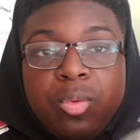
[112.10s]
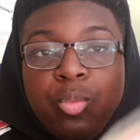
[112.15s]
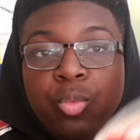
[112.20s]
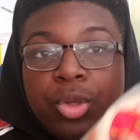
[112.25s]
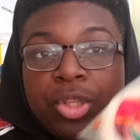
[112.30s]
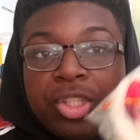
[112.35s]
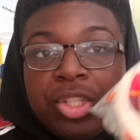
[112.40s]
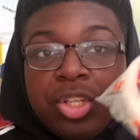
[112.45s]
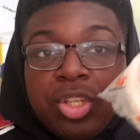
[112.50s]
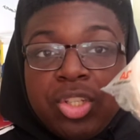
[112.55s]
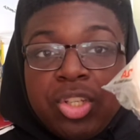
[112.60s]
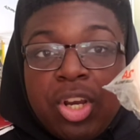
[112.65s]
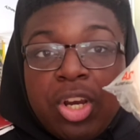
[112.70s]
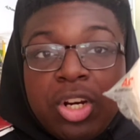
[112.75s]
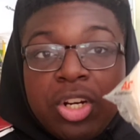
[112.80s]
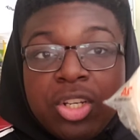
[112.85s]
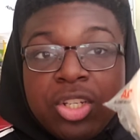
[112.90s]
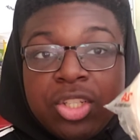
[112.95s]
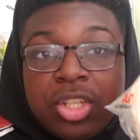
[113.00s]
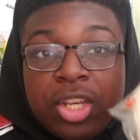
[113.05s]
with
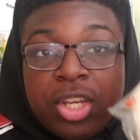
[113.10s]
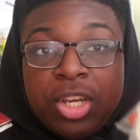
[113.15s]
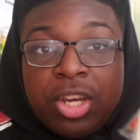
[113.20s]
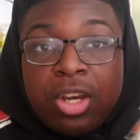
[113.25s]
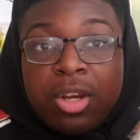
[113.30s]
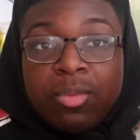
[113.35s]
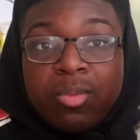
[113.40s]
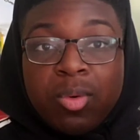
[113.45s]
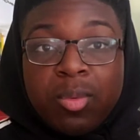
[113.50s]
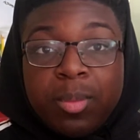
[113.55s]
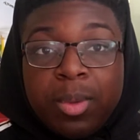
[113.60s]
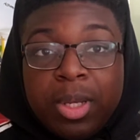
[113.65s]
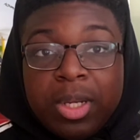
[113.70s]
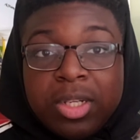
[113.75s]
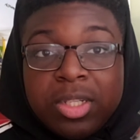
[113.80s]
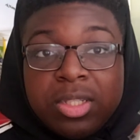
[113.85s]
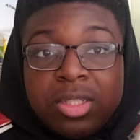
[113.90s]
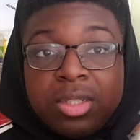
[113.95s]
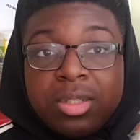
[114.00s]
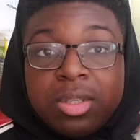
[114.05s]
tostadas I got from like
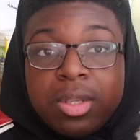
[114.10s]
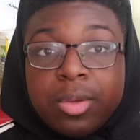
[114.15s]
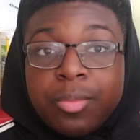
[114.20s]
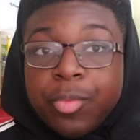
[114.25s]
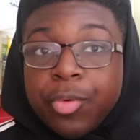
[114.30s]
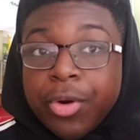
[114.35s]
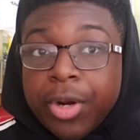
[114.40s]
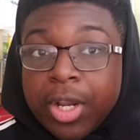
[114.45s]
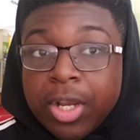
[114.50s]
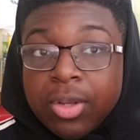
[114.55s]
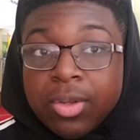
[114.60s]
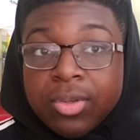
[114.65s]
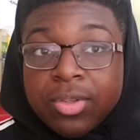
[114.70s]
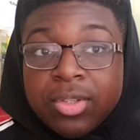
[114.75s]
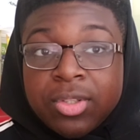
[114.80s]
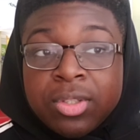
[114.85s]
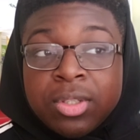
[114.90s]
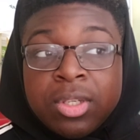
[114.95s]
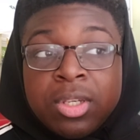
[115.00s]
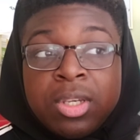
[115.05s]
somewhere
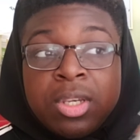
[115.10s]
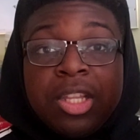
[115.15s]
else.